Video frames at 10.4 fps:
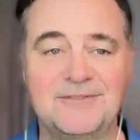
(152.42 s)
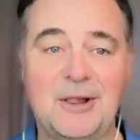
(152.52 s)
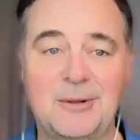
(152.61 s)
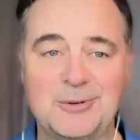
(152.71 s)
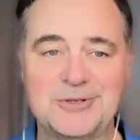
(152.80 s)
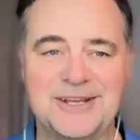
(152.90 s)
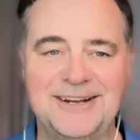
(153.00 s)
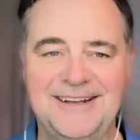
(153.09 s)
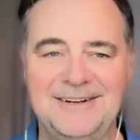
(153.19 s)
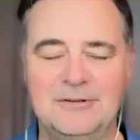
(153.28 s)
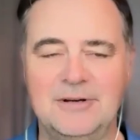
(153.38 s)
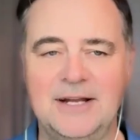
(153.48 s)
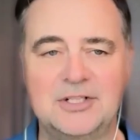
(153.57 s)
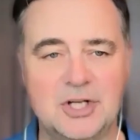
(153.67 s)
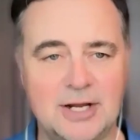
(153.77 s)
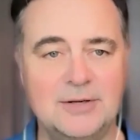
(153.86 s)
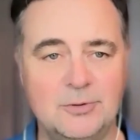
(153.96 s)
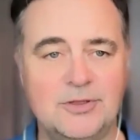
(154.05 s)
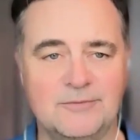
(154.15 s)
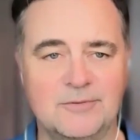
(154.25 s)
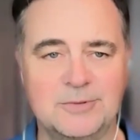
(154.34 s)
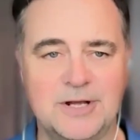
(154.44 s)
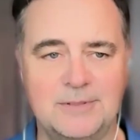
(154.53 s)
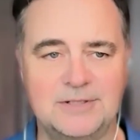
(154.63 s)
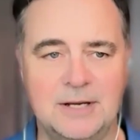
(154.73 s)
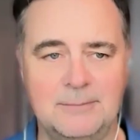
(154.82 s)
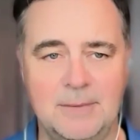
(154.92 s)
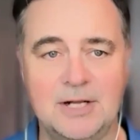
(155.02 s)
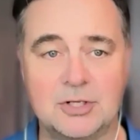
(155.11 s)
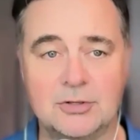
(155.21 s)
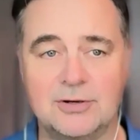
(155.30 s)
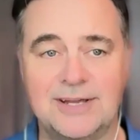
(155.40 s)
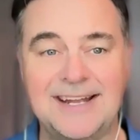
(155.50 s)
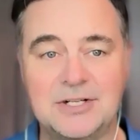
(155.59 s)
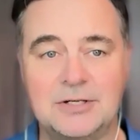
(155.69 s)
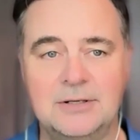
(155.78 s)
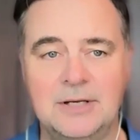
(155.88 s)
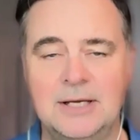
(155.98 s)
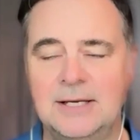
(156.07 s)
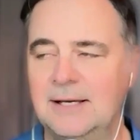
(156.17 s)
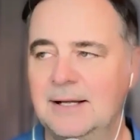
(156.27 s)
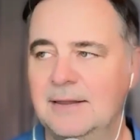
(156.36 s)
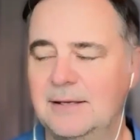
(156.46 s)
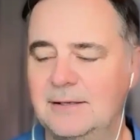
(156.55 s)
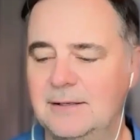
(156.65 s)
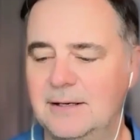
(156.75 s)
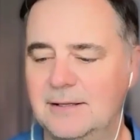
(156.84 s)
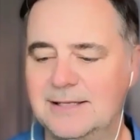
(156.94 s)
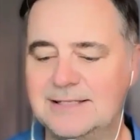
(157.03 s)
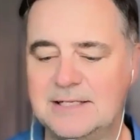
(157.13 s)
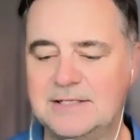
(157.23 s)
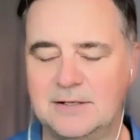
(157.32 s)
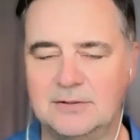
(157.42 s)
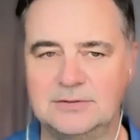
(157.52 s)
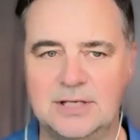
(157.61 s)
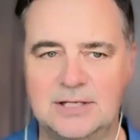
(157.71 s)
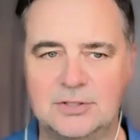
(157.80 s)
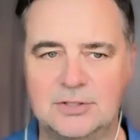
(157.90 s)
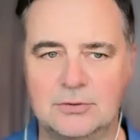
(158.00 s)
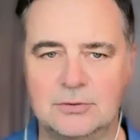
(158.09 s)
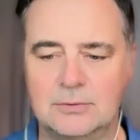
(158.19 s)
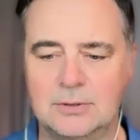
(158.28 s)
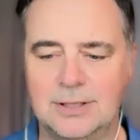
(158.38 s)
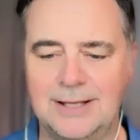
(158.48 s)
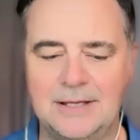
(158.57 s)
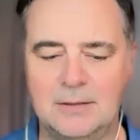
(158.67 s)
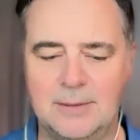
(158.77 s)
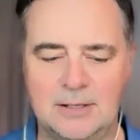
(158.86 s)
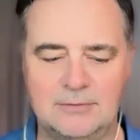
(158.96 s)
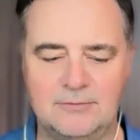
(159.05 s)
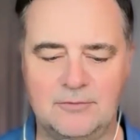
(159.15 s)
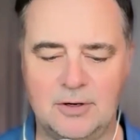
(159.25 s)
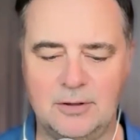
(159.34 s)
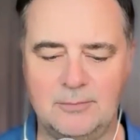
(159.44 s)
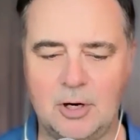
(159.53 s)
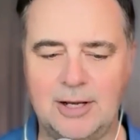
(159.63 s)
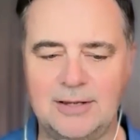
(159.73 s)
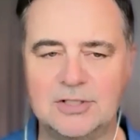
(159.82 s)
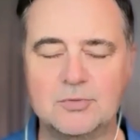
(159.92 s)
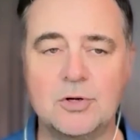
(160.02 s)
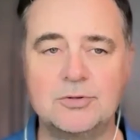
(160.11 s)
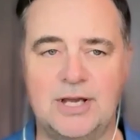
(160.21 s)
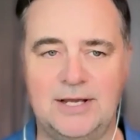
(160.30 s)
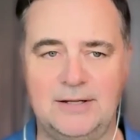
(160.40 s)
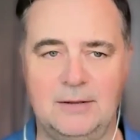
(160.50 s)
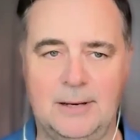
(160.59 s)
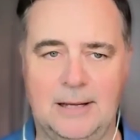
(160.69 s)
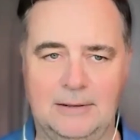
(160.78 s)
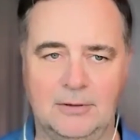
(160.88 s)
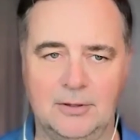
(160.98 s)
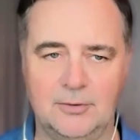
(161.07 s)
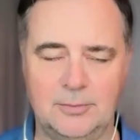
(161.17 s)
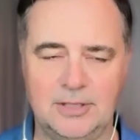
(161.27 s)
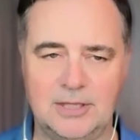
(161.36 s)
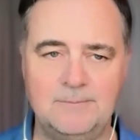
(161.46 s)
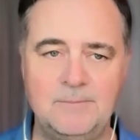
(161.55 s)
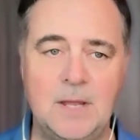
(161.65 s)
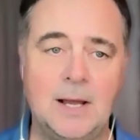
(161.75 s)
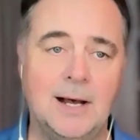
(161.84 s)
followers can handle and check in with them from time to time. Make sure they're catching the details as you're laying them out in front of them. All right, let's rotate in the model a little bit then.